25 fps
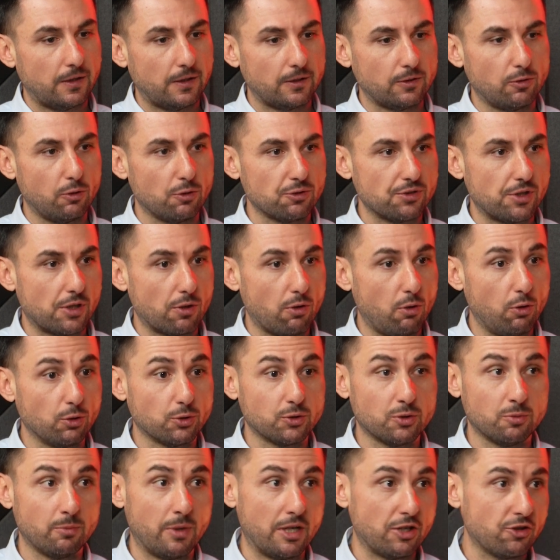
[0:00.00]
Those are
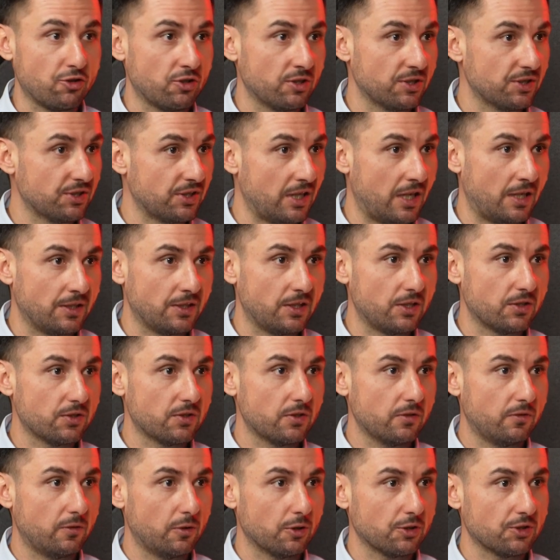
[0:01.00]
automation
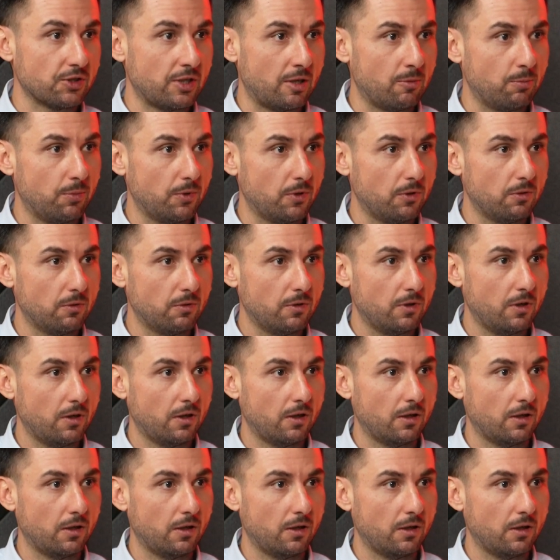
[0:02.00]
standards, for example,